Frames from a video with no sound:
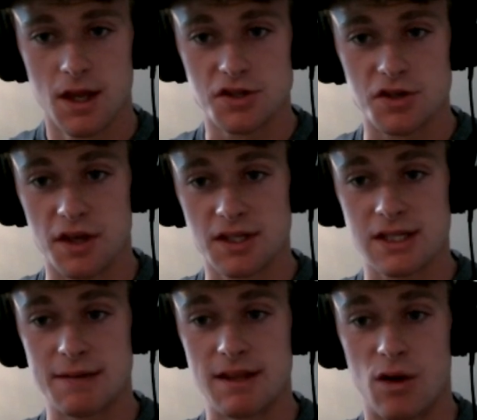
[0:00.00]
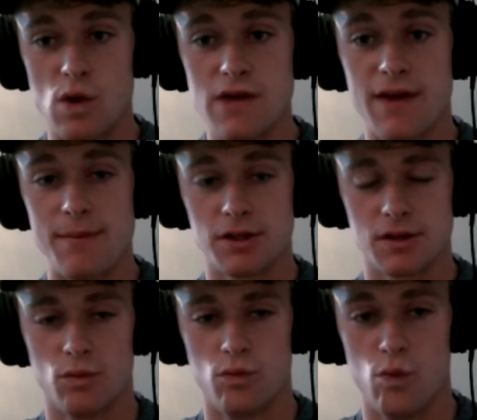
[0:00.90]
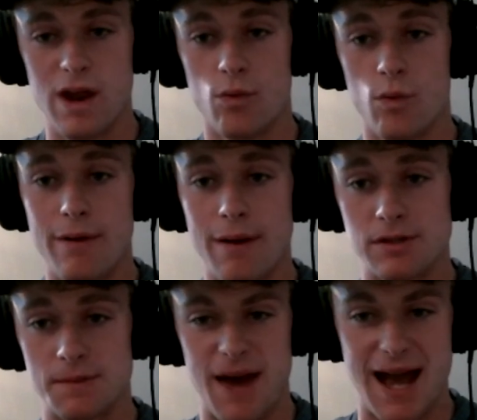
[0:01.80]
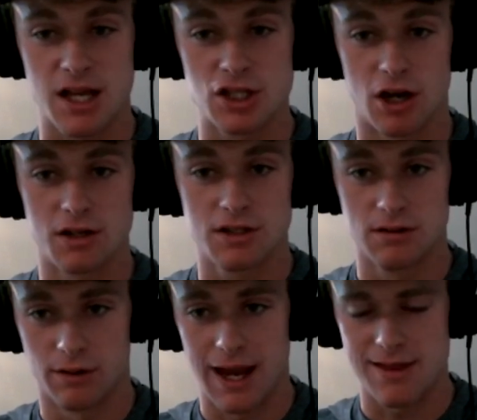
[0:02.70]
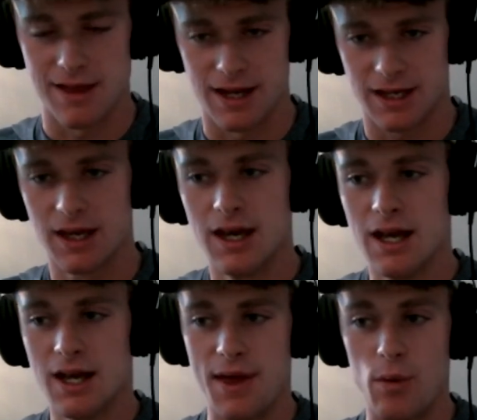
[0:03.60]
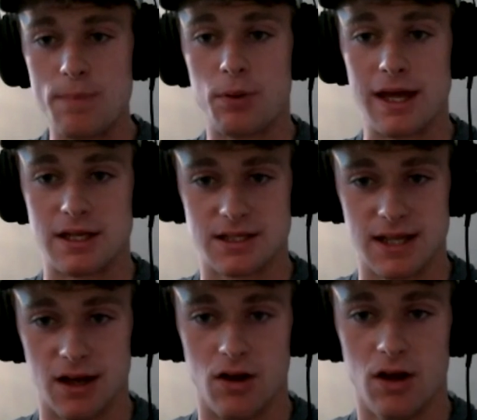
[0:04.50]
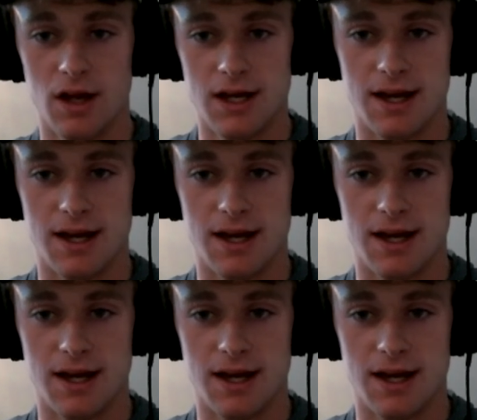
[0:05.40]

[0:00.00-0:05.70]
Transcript: So this is something that we were able to package onto Array Athletic that we plan to sell